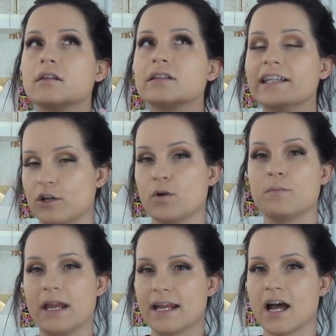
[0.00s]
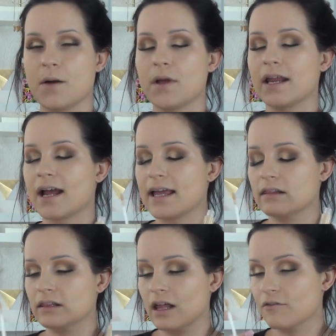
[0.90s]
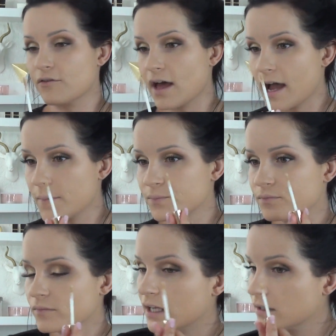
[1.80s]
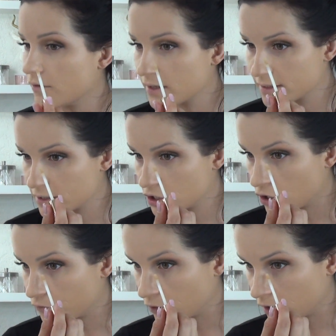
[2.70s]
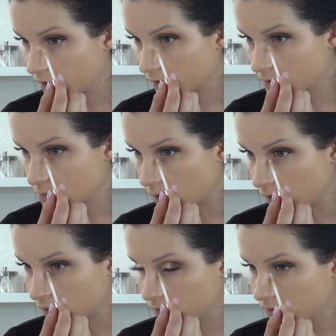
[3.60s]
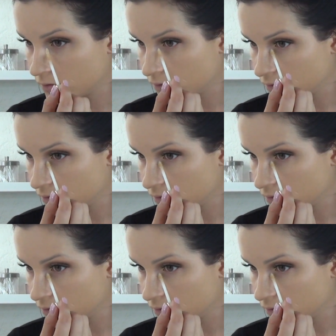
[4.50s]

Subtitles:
liquid makeup, and I love that. I love that it's a doe foot as well.